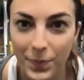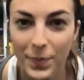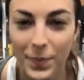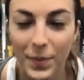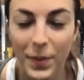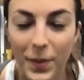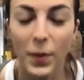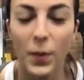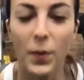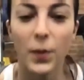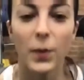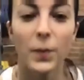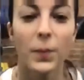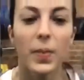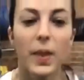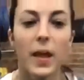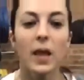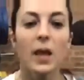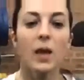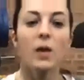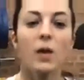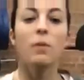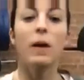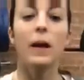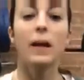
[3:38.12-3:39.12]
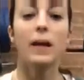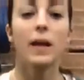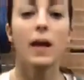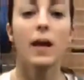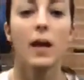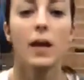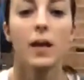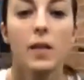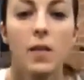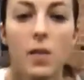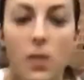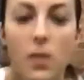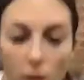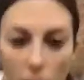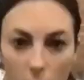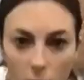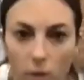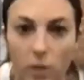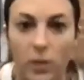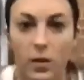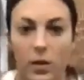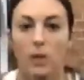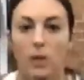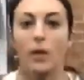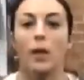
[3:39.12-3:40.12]
Cool. Right, guys. So
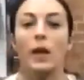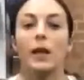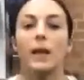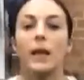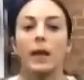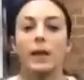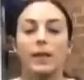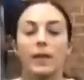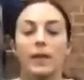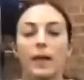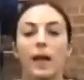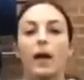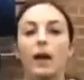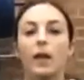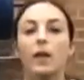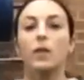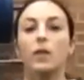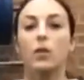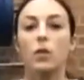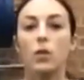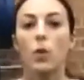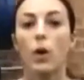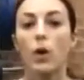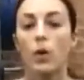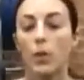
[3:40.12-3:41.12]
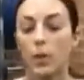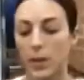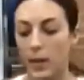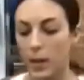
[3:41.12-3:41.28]
let's get into our